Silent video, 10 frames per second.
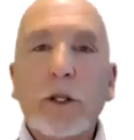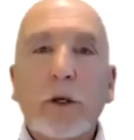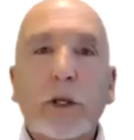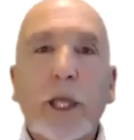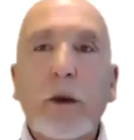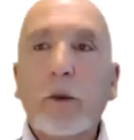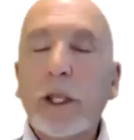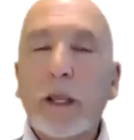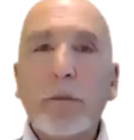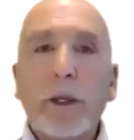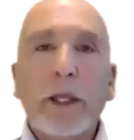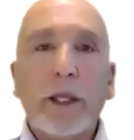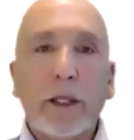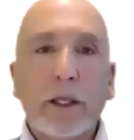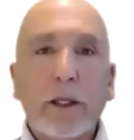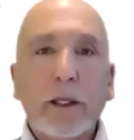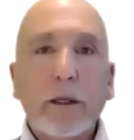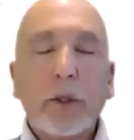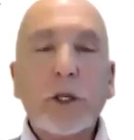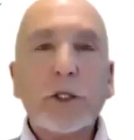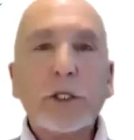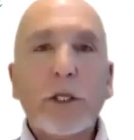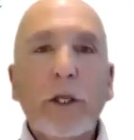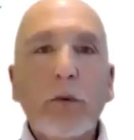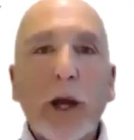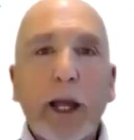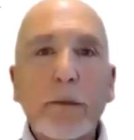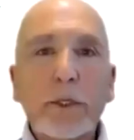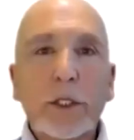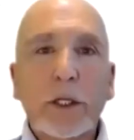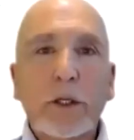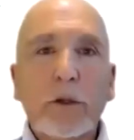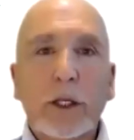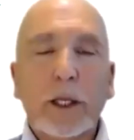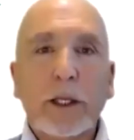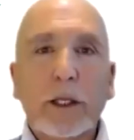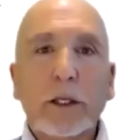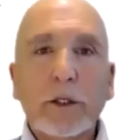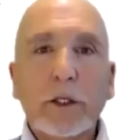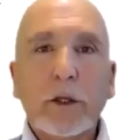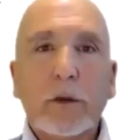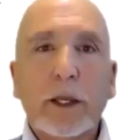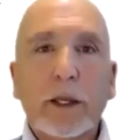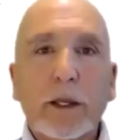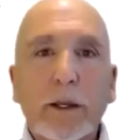look? How would they be? Because you absolutely can do it.